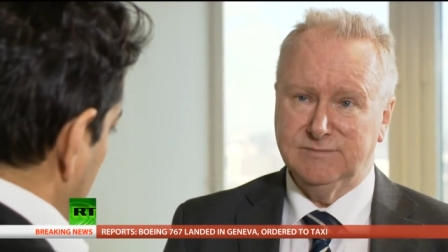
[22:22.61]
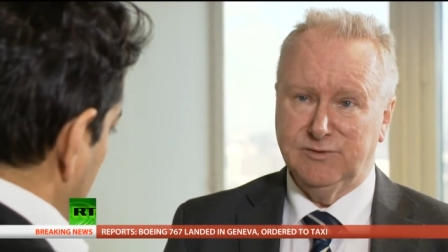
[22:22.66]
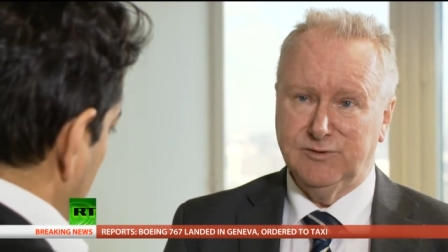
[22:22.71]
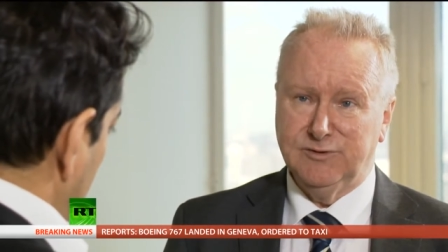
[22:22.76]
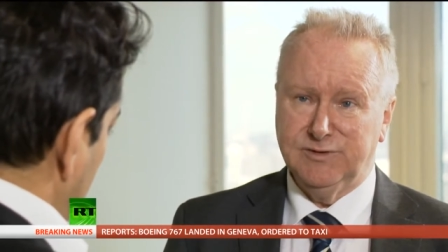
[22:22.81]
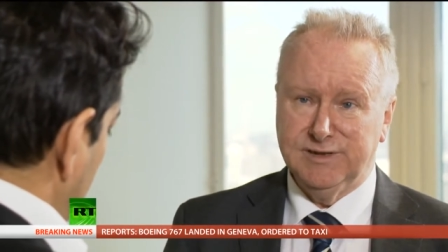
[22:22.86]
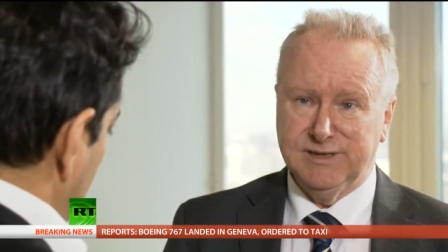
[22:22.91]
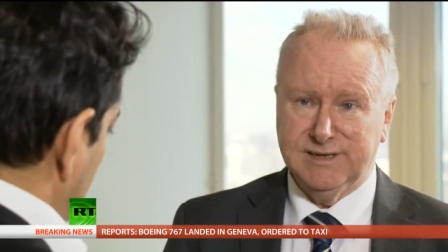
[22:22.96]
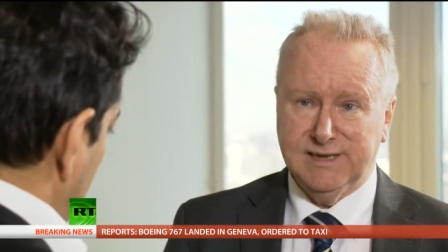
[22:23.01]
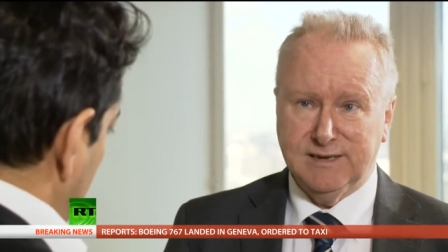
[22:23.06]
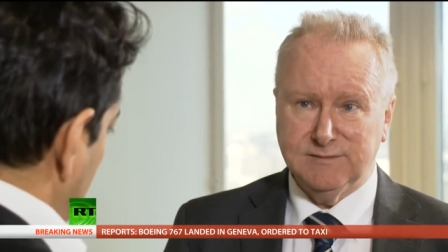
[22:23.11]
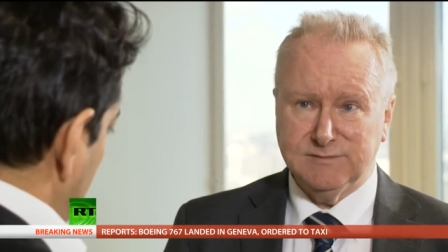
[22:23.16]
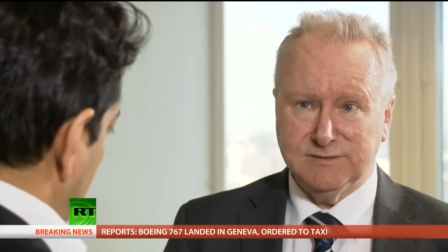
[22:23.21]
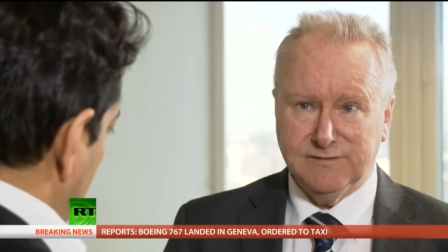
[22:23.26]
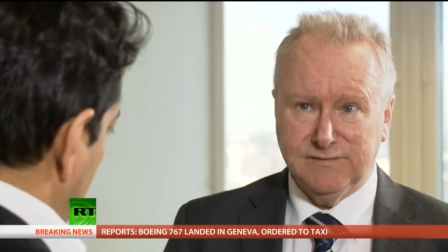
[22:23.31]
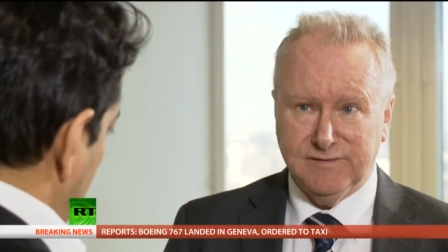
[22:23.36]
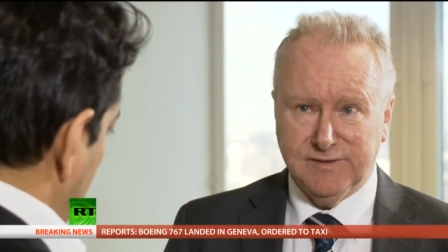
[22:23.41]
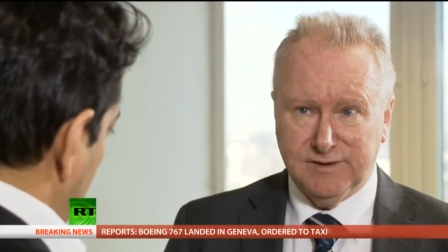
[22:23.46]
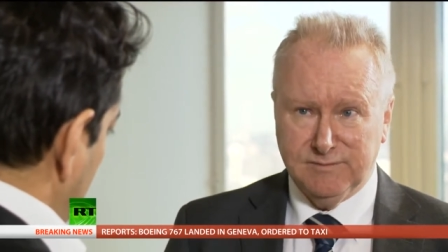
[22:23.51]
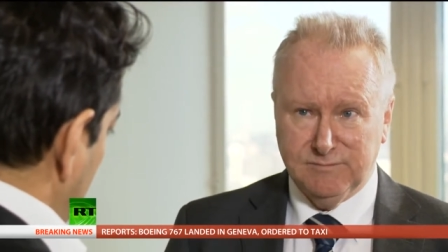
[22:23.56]
both in terms
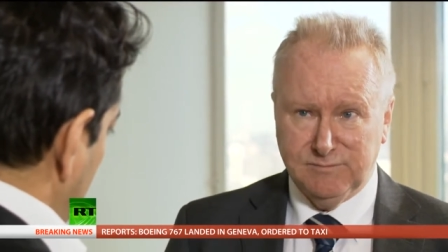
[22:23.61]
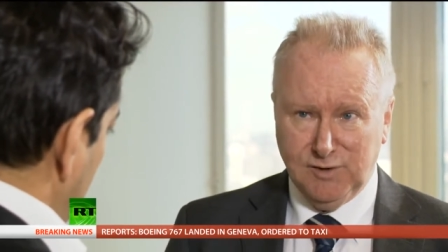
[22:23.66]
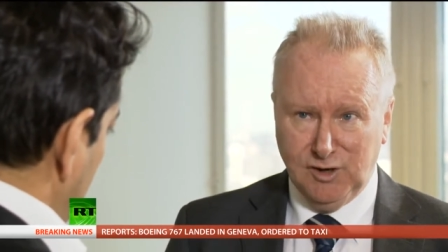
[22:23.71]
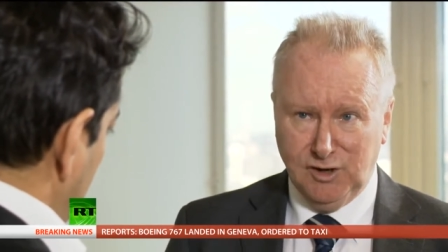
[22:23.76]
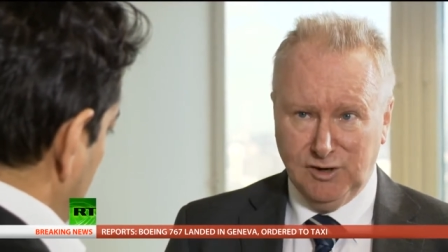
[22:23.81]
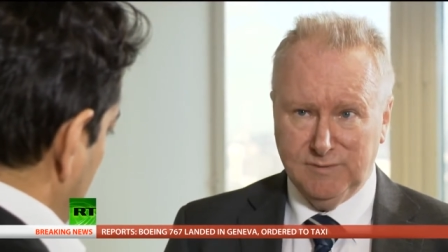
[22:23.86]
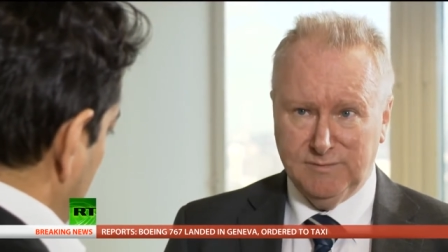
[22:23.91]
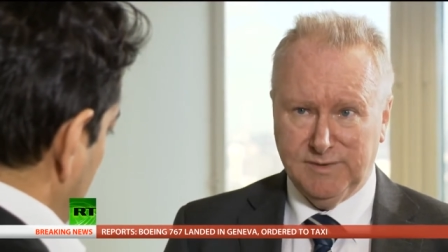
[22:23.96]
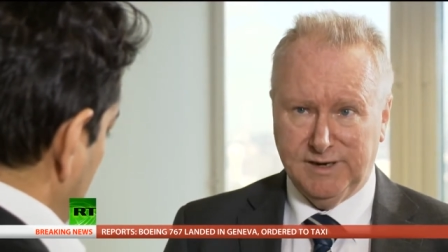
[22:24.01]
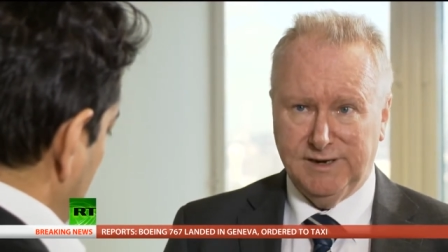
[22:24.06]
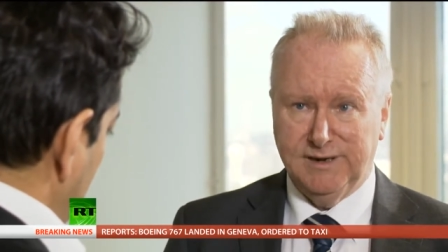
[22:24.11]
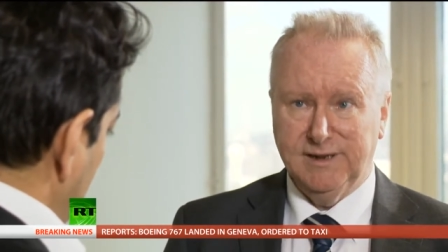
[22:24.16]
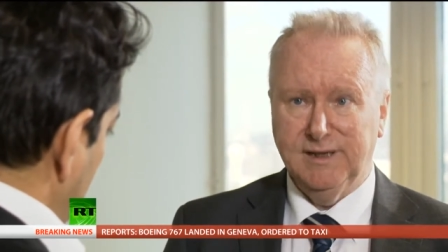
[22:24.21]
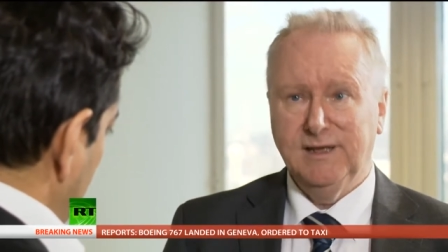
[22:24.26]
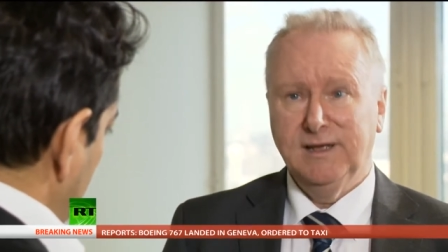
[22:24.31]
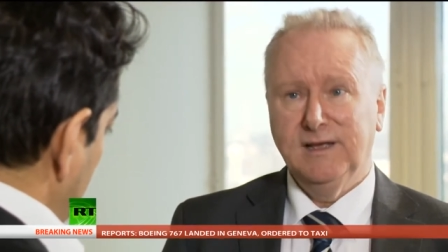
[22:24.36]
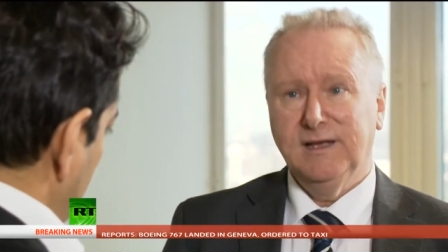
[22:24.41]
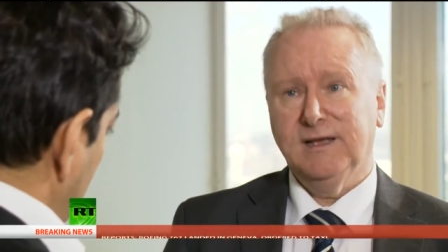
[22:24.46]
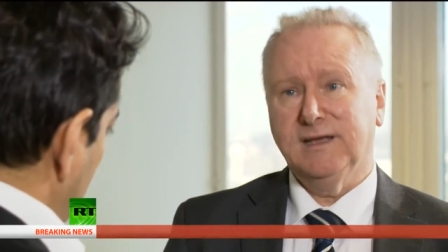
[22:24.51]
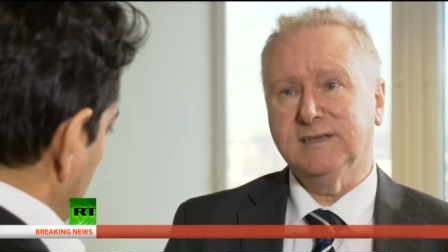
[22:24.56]
of their employment
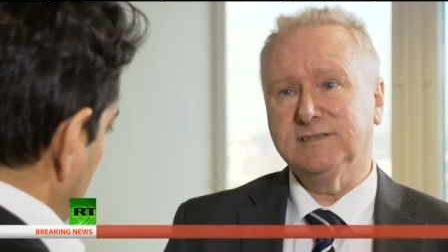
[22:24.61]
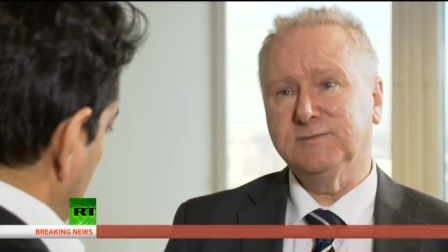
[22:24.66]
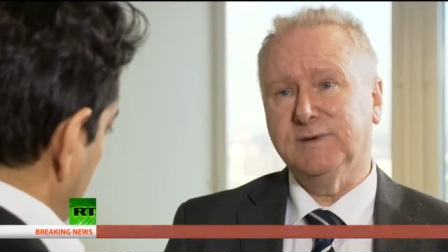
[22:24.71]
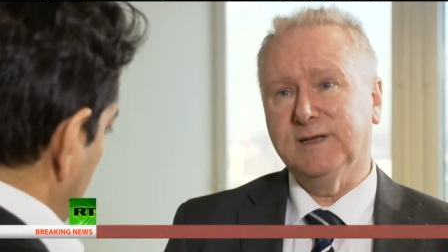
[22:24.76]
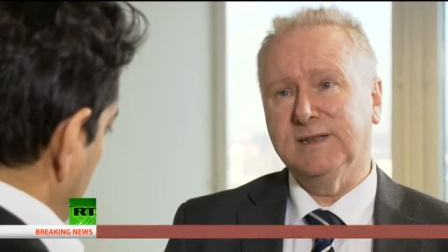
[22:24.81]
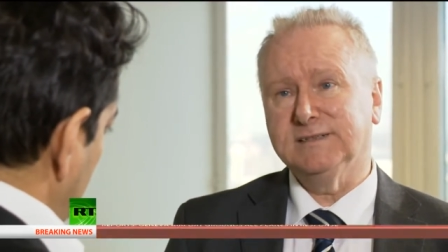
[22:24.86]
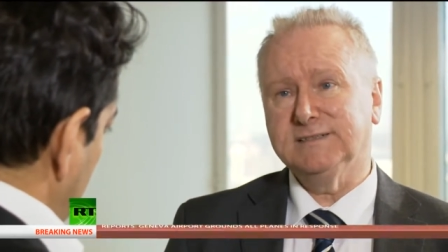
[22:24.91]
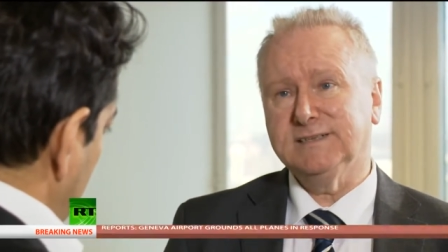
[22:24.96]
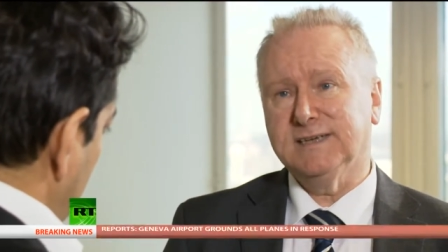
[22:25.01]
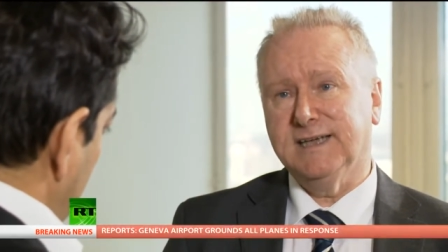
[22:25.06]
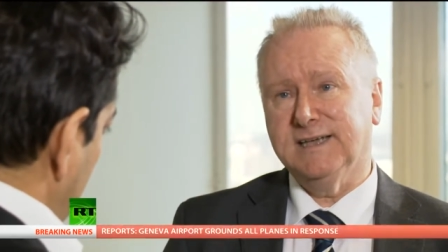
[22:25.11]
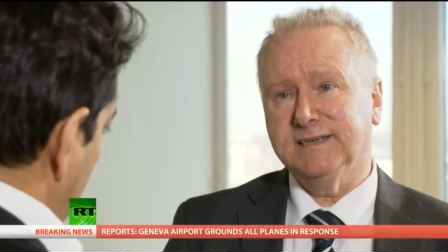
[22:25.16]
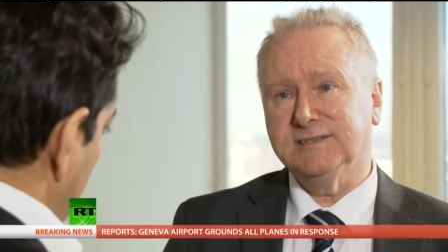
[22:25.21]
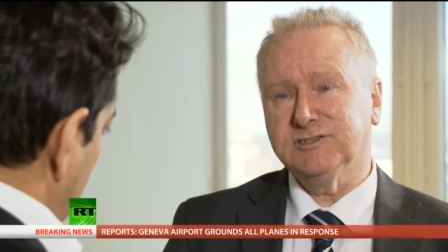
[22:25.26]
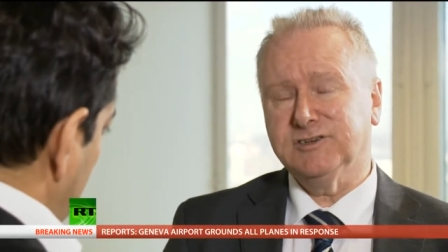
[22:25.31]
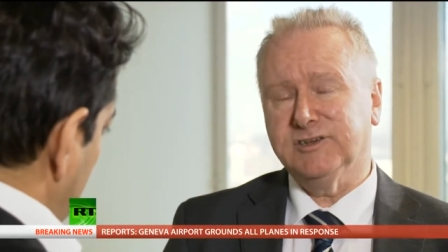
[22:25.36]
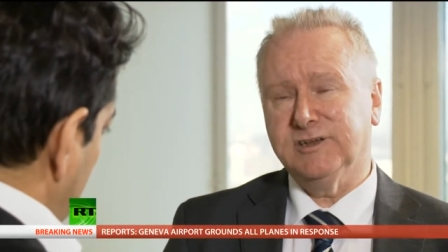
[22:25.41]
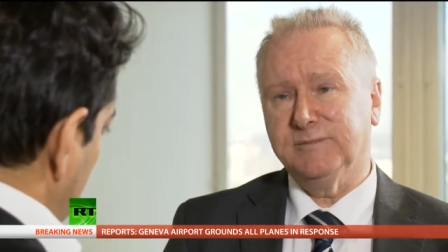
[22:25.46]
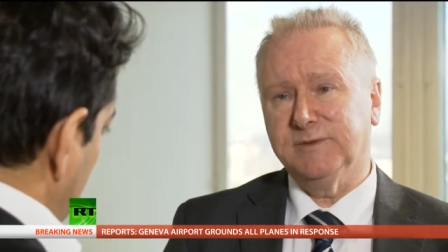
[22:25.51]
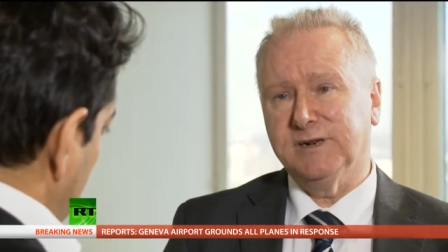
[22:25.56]
as well as
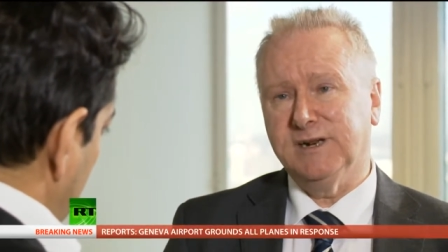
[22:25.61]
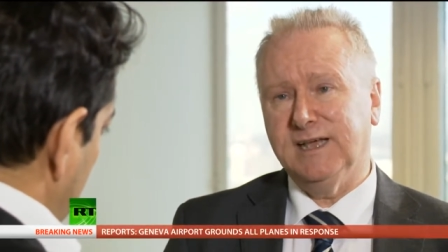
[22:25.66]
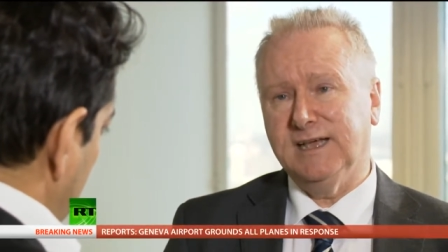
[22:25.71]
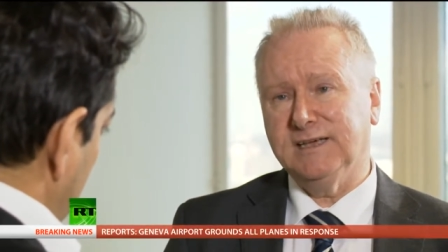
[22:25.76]
against criminal